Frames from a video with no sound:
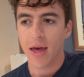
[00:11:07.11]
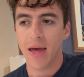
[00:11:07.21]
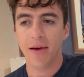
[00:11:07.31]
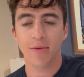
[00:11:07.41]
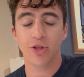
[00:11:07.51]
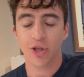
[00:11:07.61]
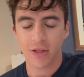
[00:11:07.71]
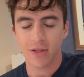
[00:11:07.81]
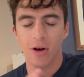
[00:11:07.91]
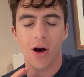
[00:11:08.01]
It was
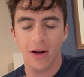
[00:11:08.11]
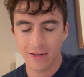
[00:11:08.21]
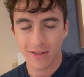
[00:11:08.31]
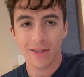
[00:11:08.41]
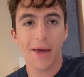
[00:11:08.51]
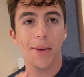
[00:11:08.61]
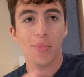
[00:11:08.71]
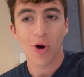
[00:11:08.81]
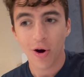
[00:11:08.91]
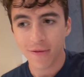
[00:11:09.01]
just honestly a
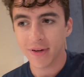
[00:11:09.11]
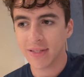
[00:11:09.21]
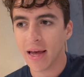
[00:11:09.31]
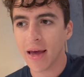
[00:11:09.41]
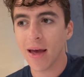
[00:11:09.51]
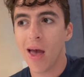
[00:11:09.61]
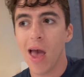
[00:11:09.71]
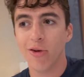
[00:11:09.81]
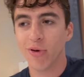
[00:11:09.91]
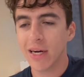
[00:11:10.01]
perfect day.
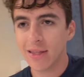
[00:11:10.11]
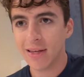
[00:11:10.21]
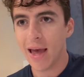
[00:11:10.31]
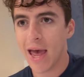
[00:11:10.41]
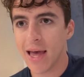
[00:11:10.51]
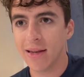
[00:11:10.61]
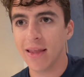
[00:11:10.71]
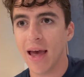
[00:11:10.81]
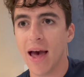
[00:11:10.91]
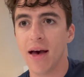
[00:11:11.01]
And right at the end, they
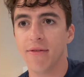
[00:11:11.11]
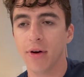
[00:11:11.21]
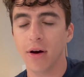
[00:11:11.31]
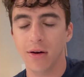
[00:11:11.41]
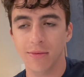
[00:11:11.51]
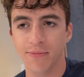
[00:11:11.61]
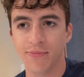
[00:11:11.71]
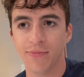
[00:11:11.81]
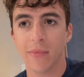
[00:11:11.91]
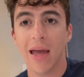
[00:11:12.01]
have a
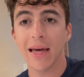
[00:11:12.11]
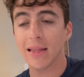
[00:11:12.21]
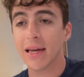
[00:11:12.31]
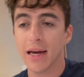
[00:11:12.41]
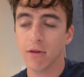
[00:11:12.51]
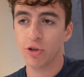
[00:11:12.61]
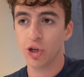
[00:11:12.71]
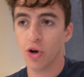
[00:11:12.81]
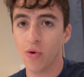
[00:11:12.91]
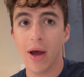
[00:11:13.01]
lighthouse
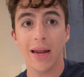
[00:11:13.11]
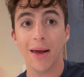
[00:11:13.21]
show and a